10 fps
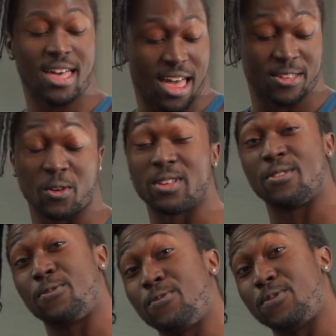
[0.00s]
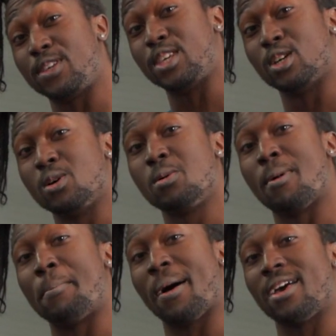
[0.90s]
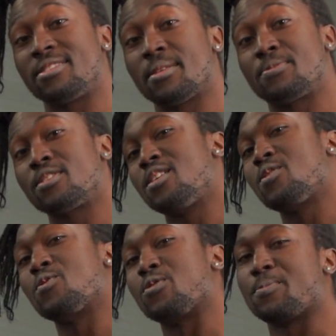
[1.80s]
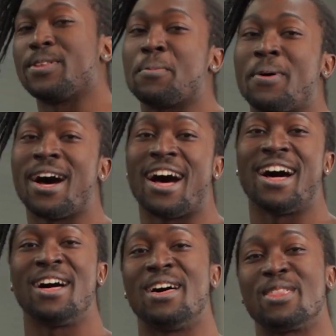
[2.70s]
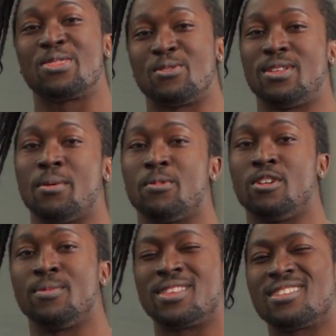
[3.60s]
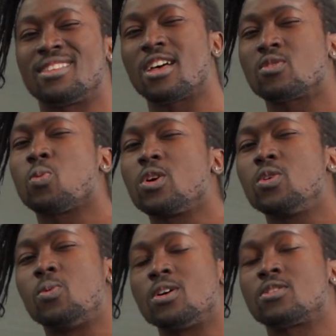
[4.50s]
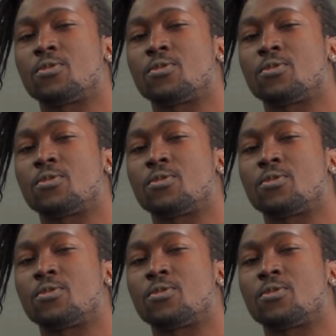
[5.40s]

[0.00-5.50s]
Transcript: I can already feel my biceps ripping apart through that movement. And that's what you want to